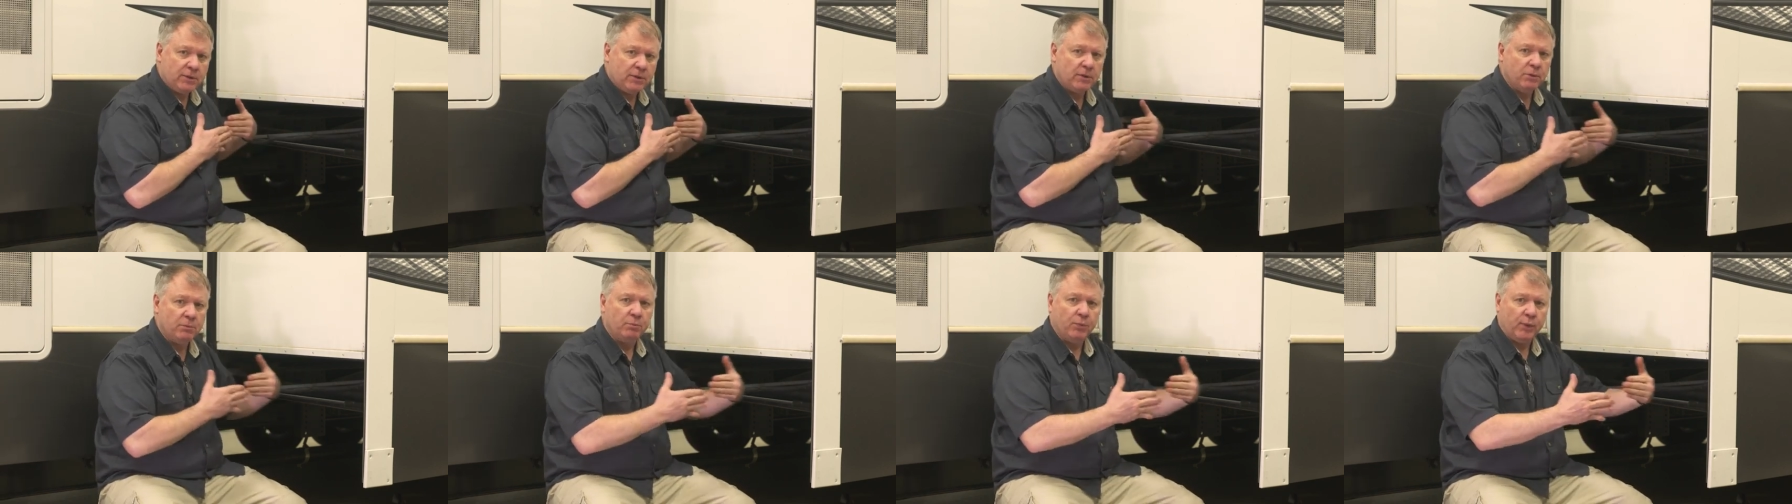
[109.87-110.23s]

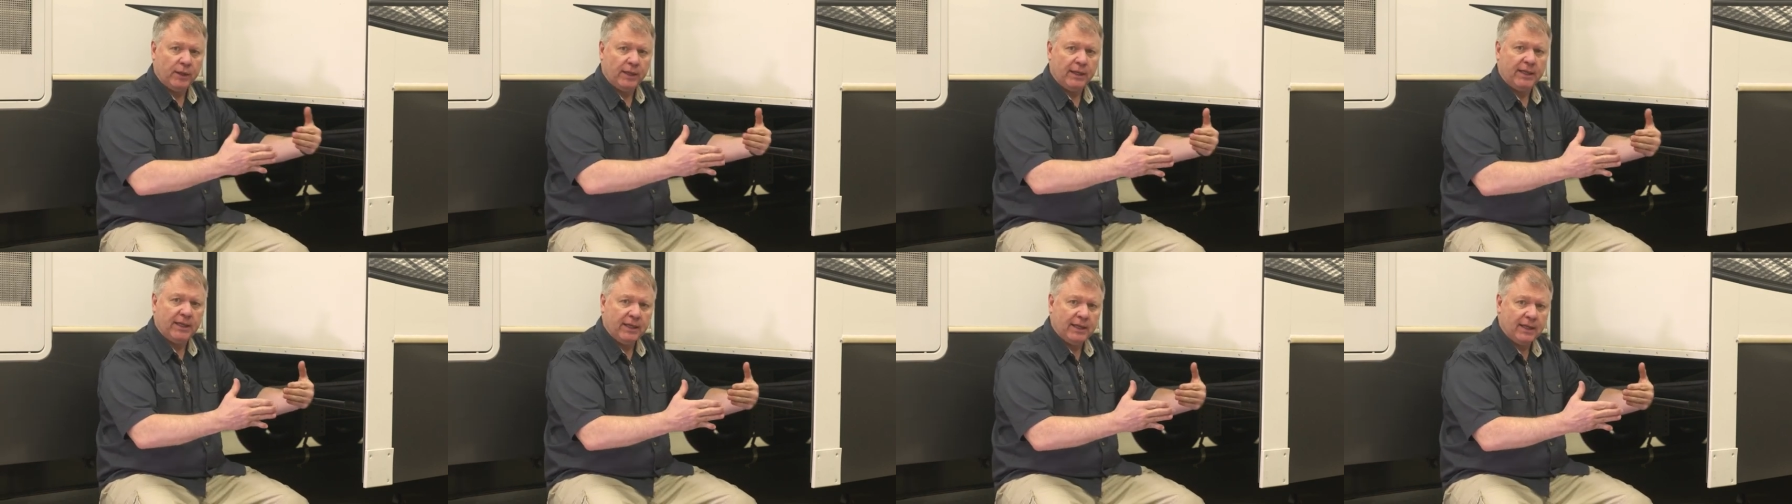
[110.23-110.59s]
to
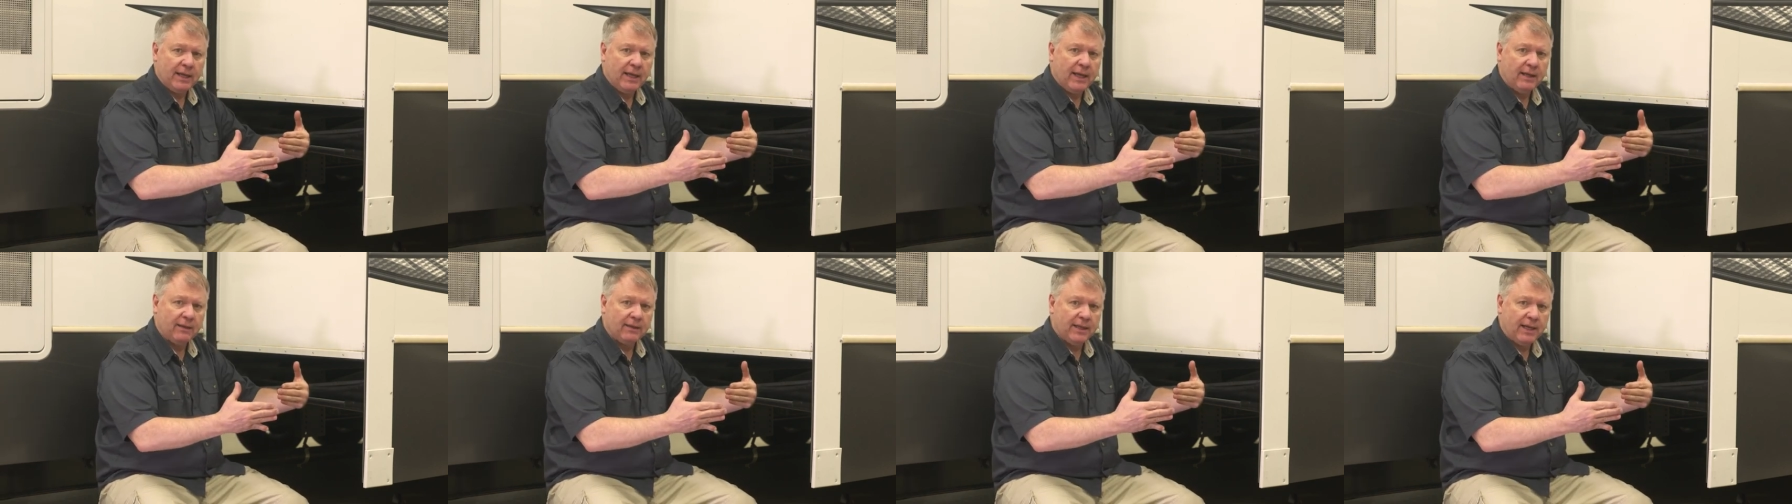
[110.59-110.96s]
bring it in
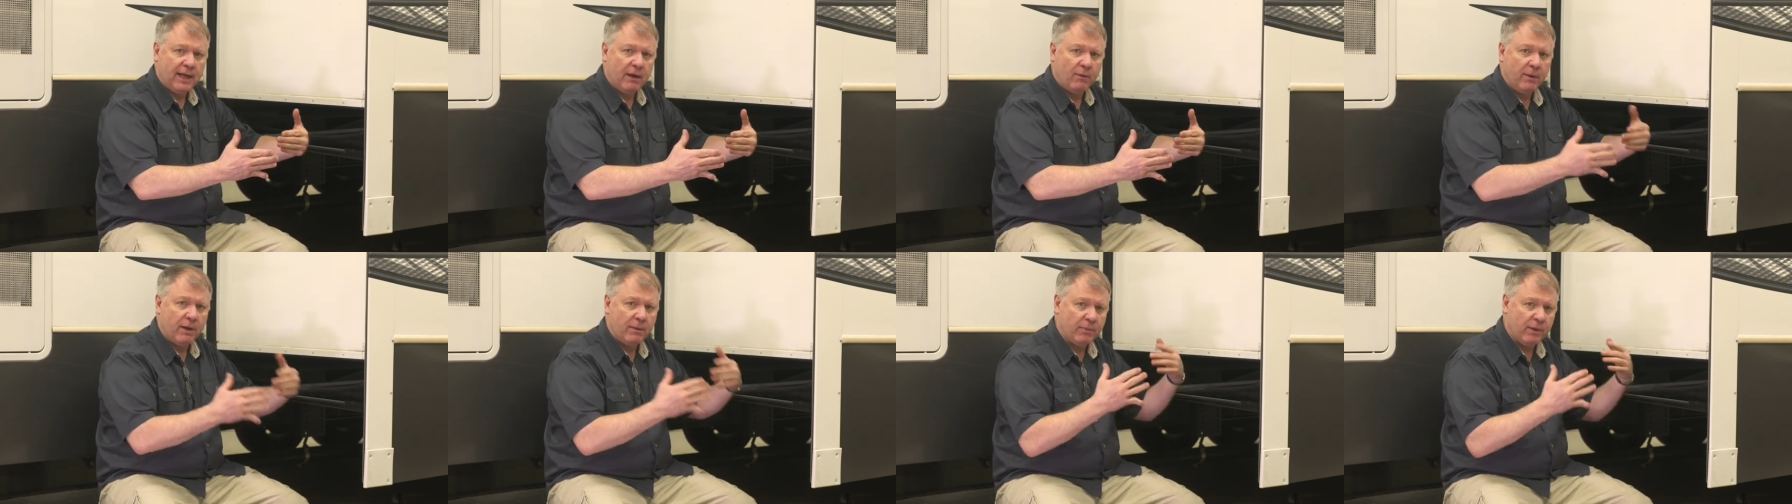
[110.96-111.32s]
and out
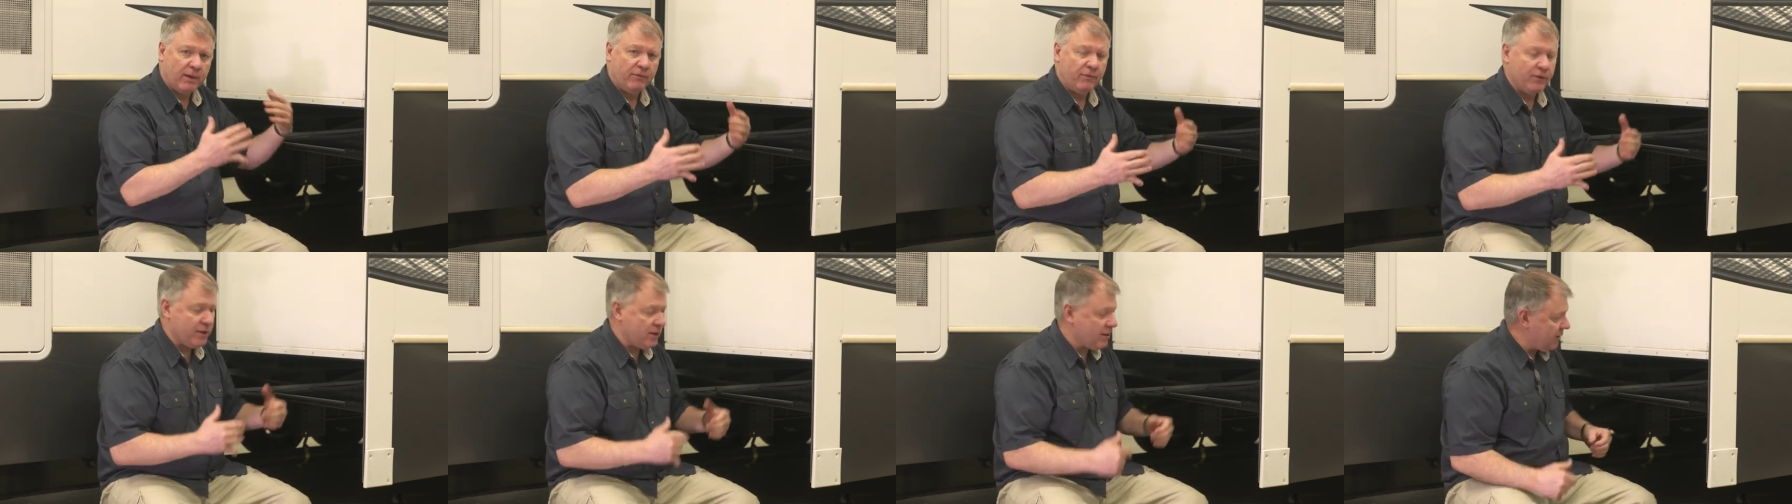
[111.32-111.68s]
that way.
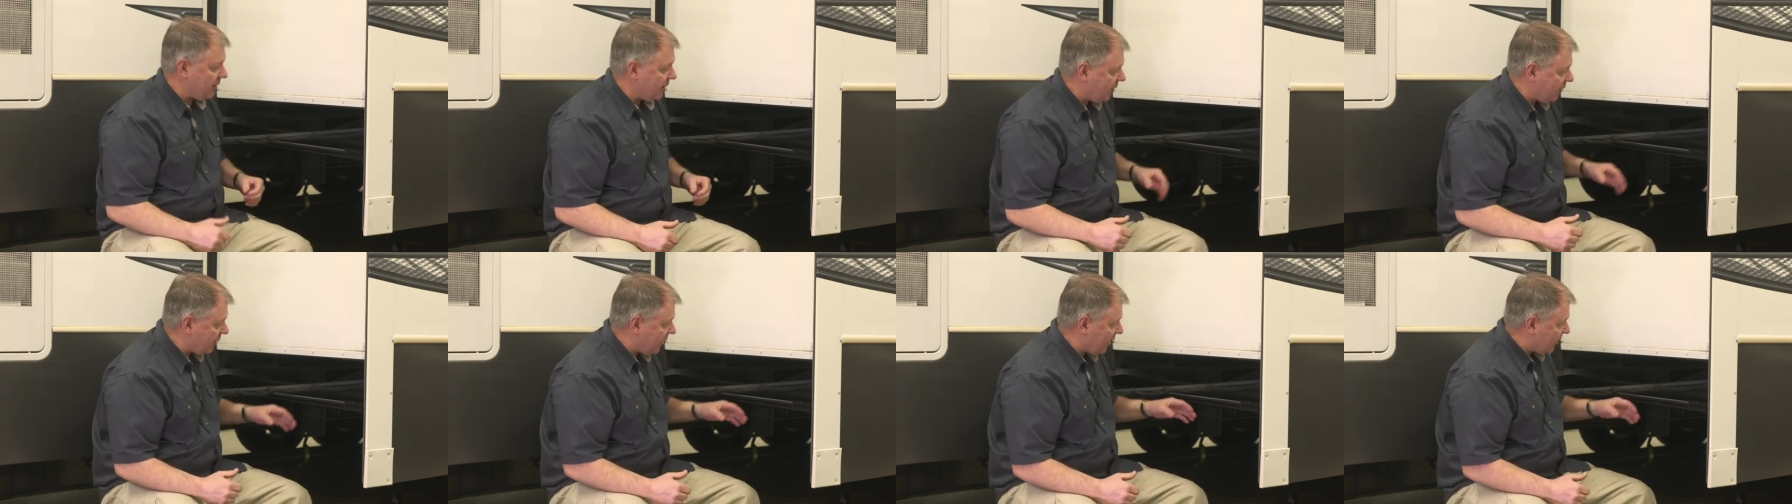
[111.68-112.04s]
But if it
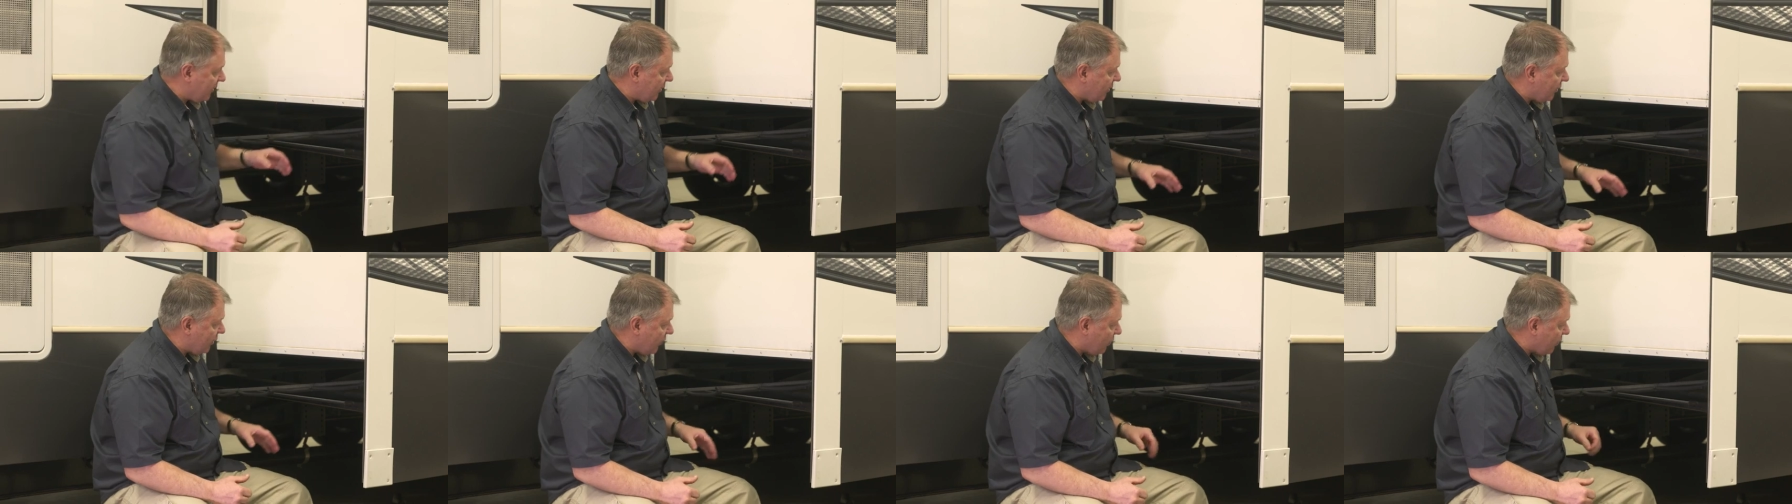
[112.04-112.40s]
still doesn't